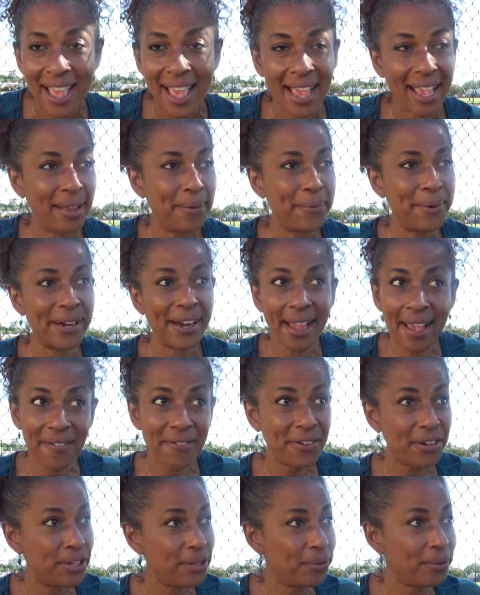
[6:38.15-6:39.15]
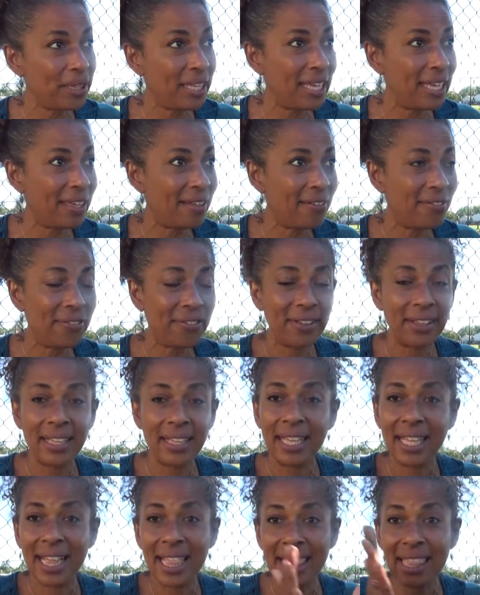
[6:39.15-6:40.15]
And wherever you live,
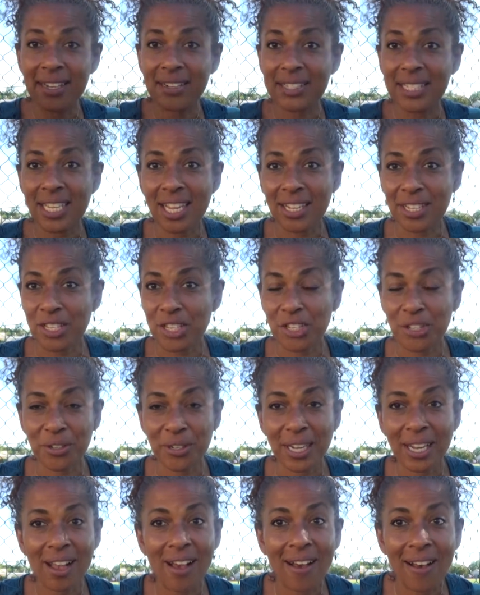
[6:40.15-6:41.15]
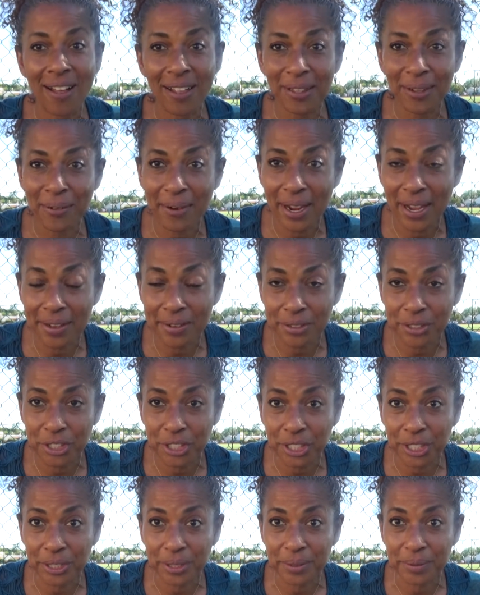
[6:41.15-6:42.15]
there's history all around
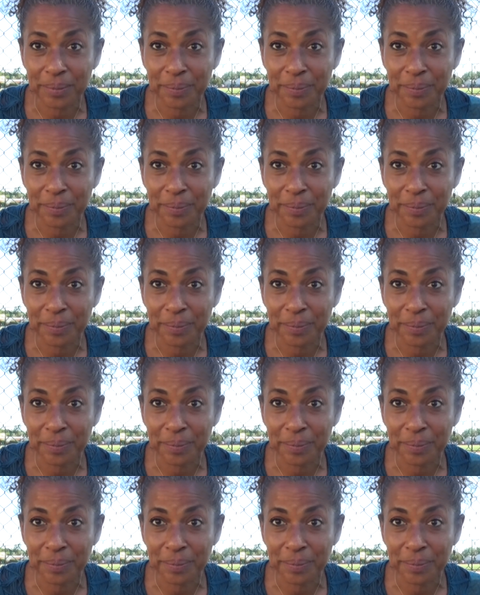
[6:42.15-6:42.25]
you.